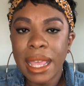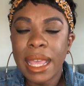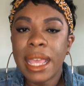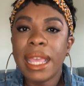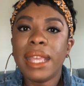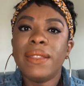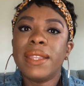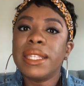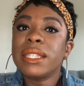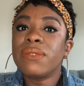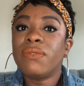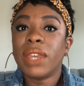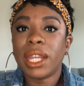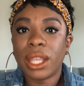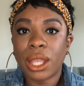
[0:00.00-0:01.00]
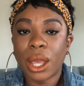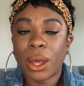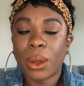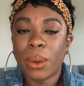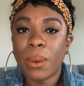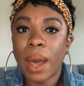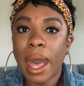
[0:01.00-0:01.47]
In this
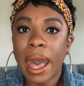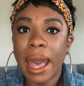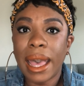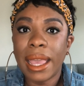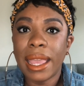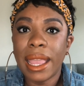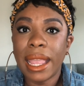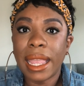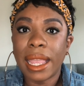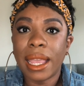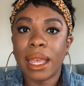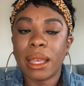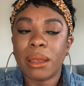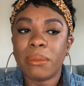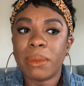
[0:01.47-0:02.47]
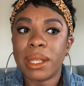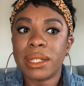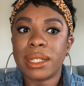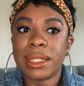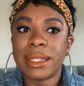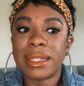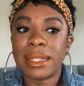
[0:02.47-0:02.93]
video, I am
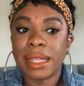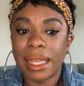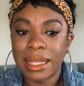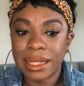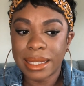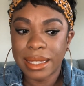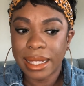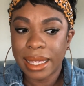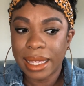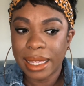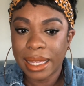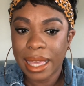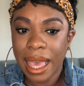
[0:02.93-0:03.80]
discussing,